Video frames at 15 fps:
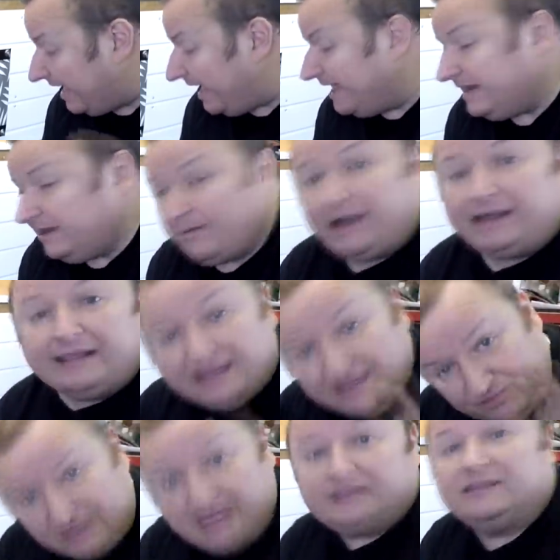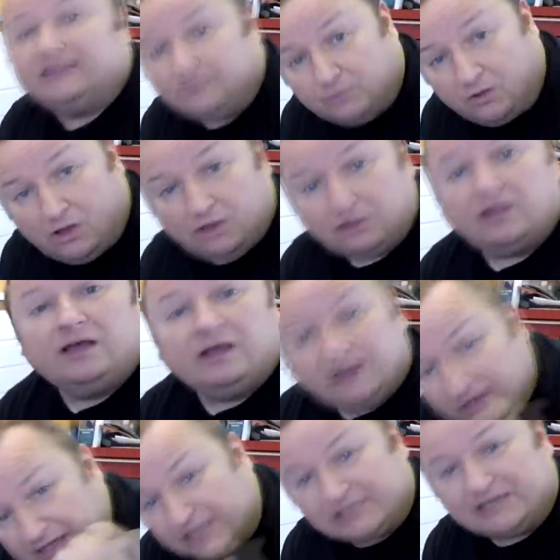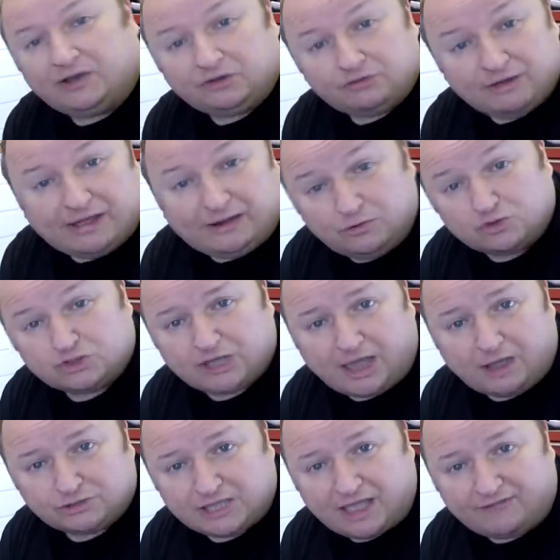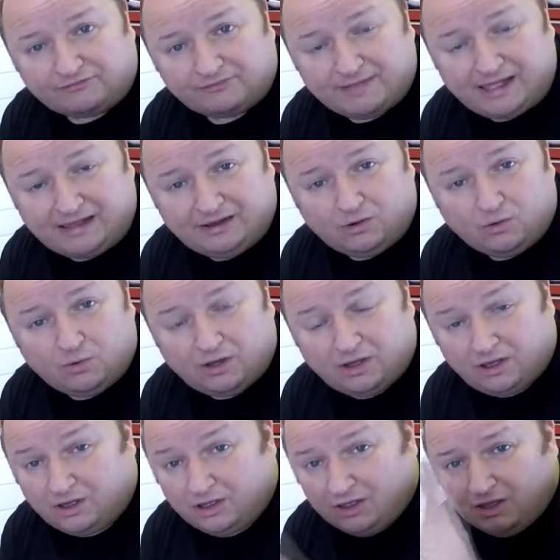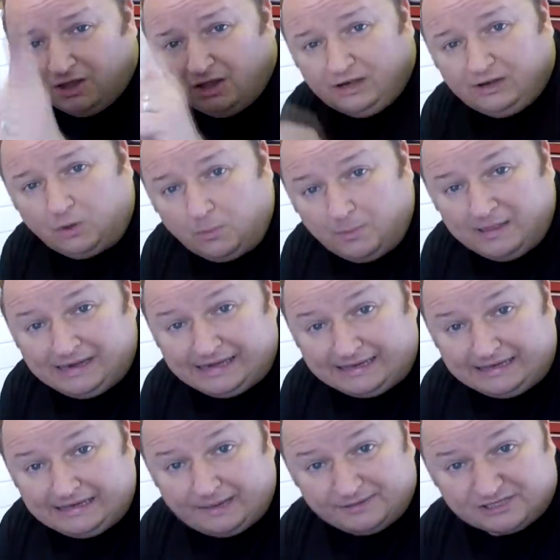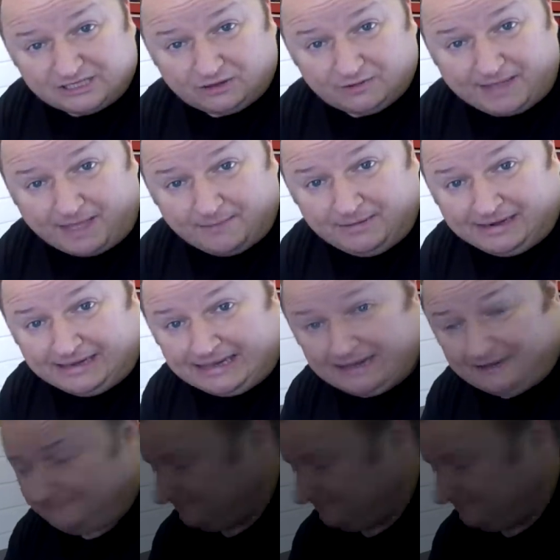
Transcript: Anyway, that didn't work. Let's get on to our little shout out from our little Millie. Let me tell you about Millie.